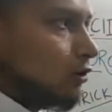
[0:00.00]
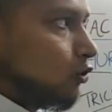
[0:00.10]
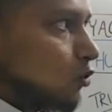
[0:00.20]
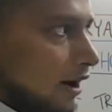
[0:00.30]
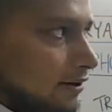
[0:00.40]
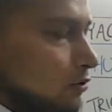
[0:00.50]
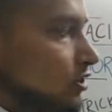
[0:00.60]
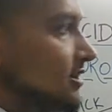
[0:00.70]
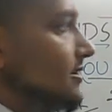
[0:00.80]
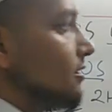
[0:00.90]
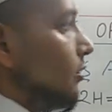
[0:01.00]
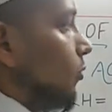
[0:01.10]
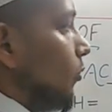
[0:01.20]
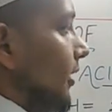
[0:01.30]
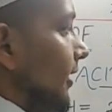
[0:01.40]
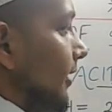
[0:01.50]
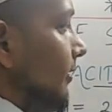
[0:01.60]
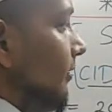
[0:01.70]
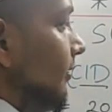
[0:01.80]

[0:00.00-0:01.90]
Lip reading: 2 hydrogens, 1 here